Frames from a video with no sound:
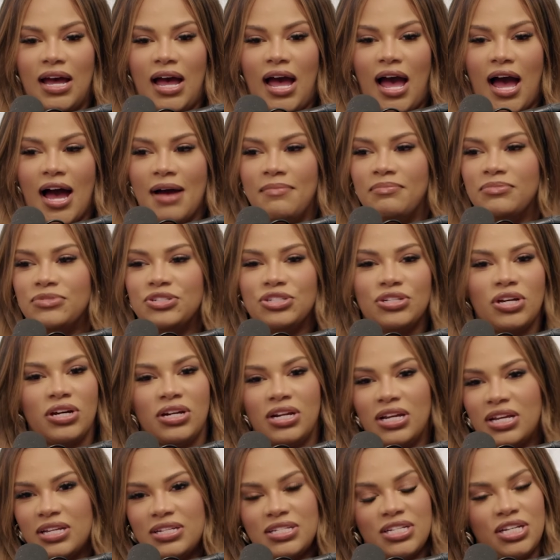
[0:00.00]
I'm going
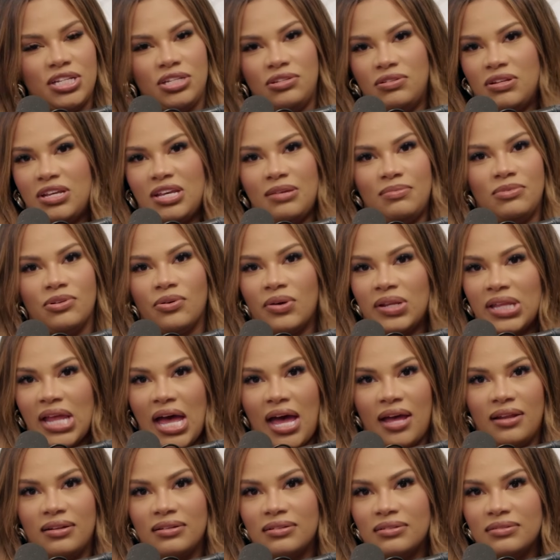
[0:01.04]
to continue to keep doing
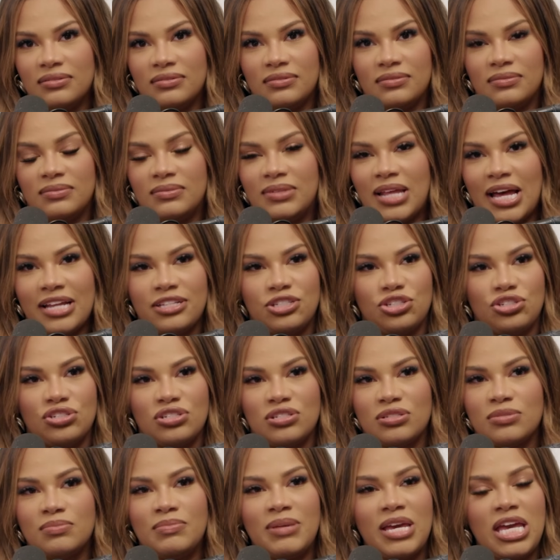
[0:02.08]
that. That's
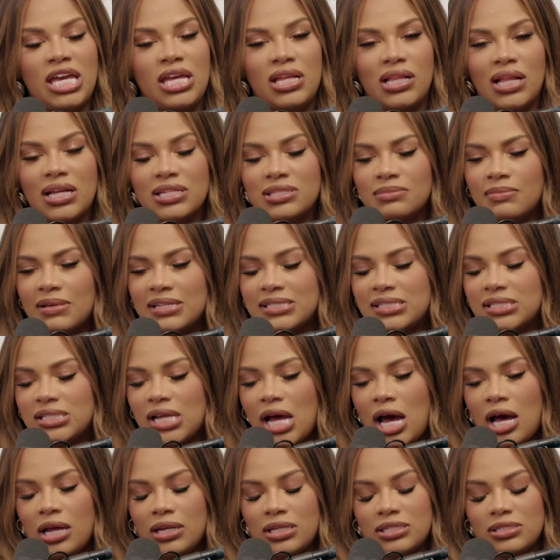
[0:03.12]
just me. That's my
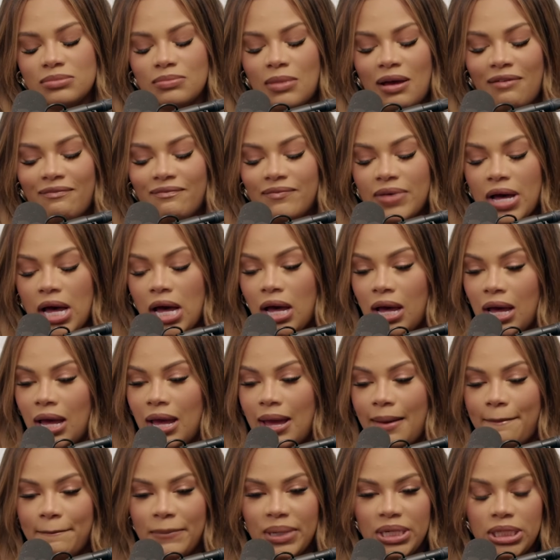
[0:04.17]
style. That's my
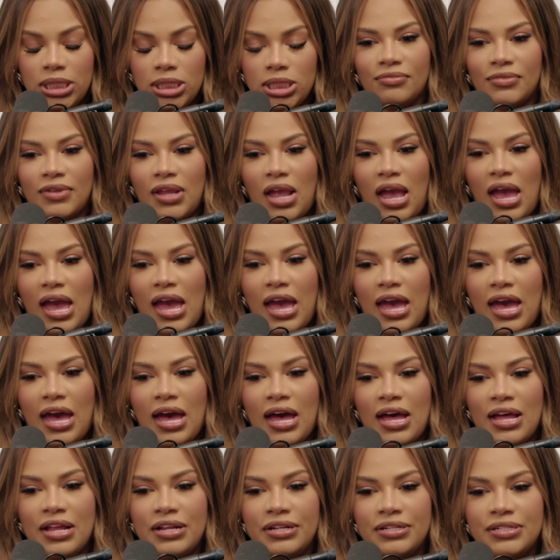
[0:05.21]
vibe.
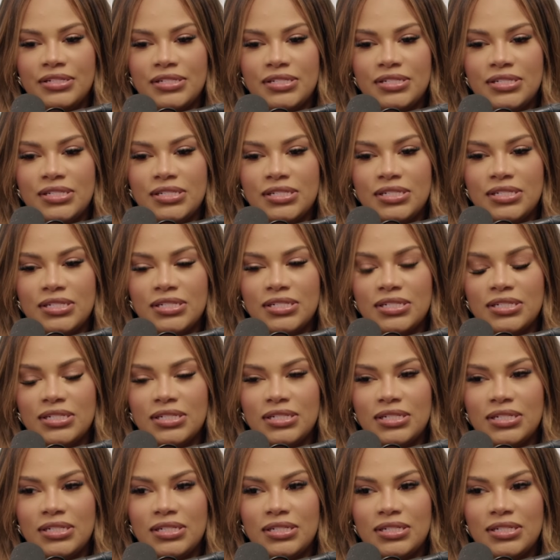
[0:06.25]
And
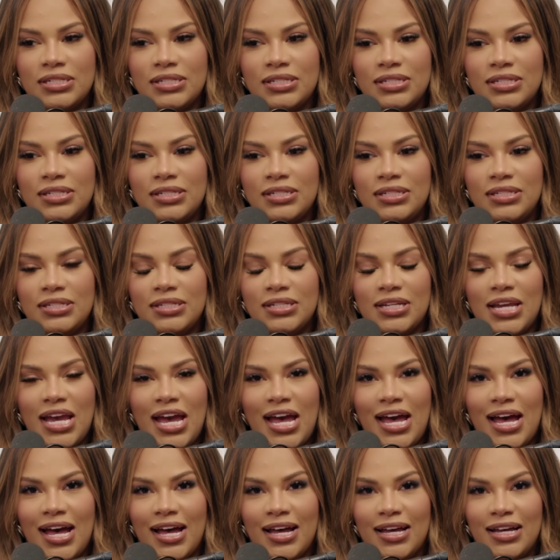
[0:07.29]

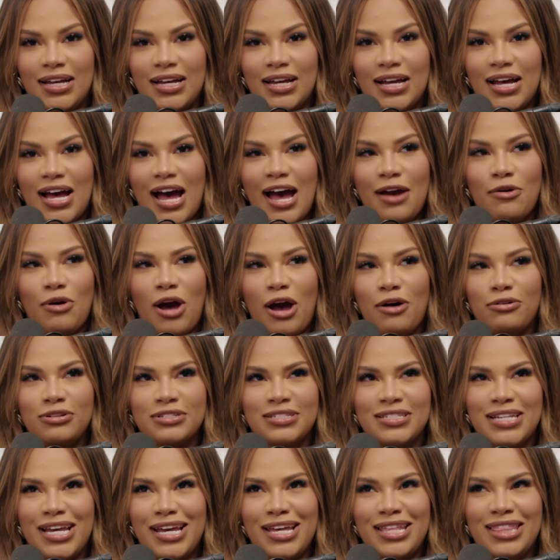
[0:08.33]
yeah, I'll
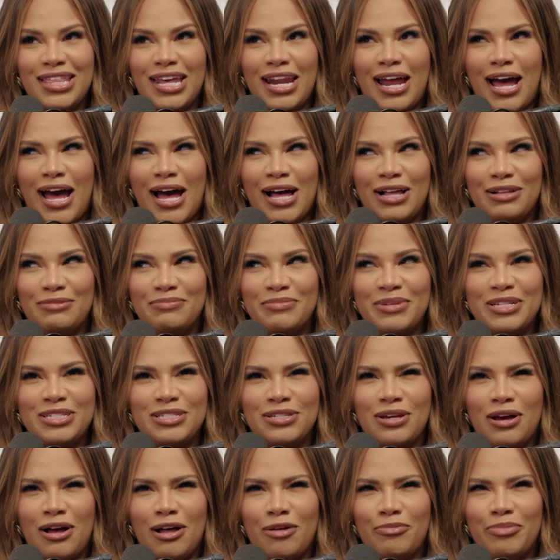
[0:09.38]
say that I'll miss
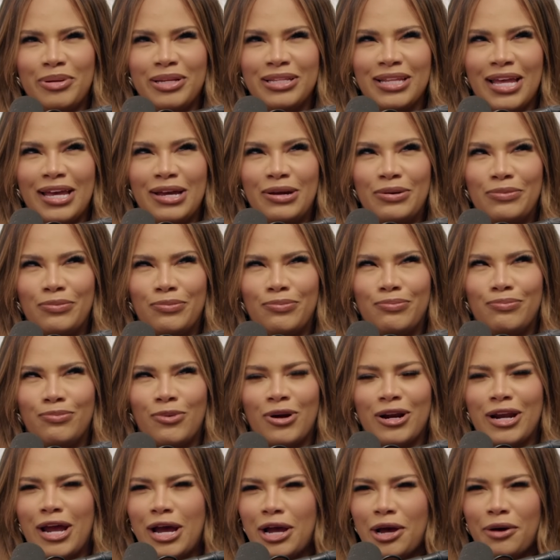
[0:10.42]
y'all, but like we're
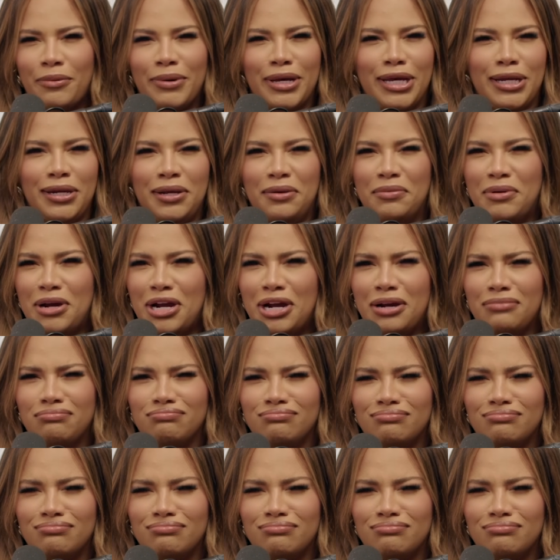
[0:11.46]
not going anywhere